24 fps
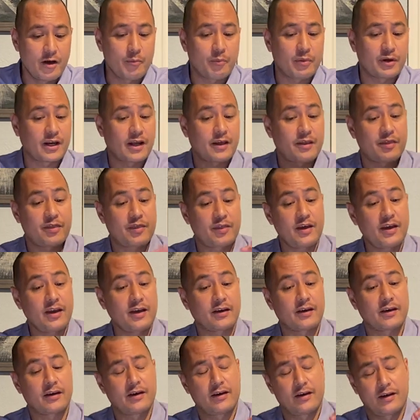But I
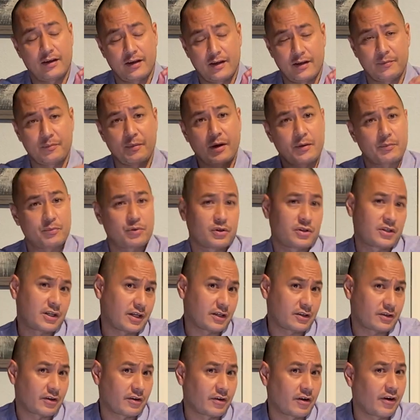think it might
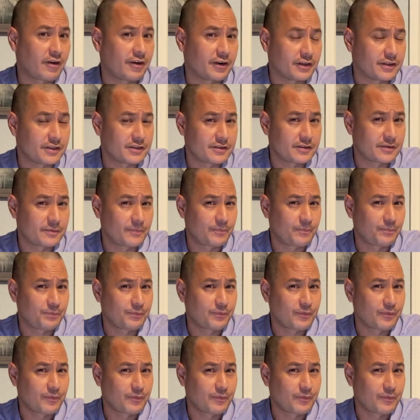protect our hearts.